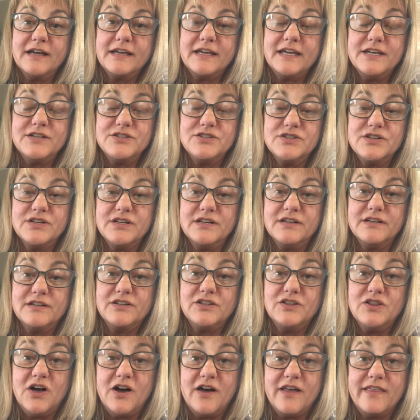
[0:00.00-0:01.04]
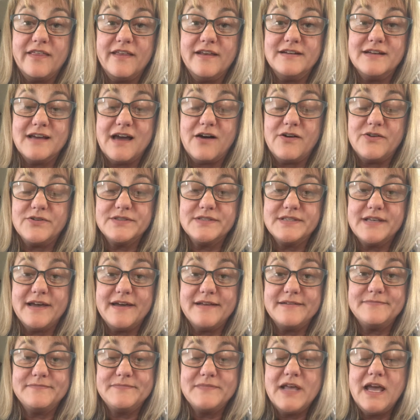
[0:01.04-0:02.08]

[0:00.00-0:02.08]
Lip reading: kitchen cloth and towel set.